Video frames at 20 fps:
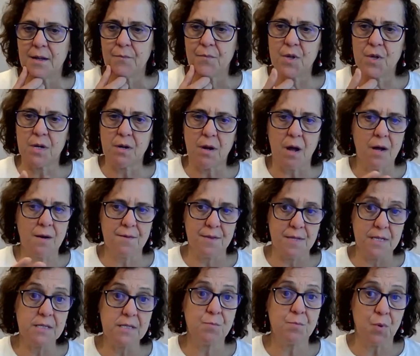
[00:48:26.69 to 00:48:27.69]
there are
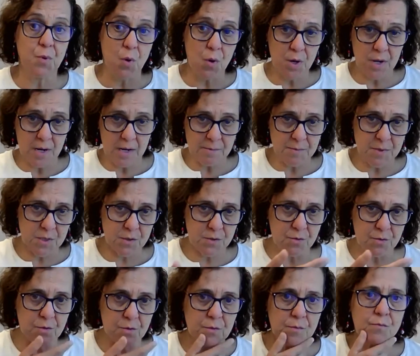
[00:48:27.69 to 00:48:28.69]
these programs
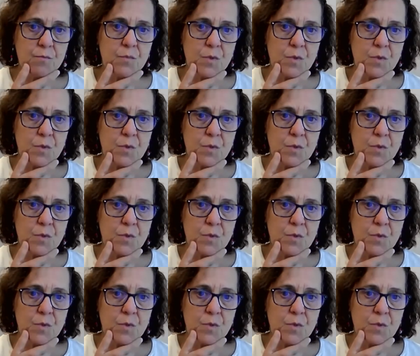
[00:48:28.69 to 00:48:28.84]
to,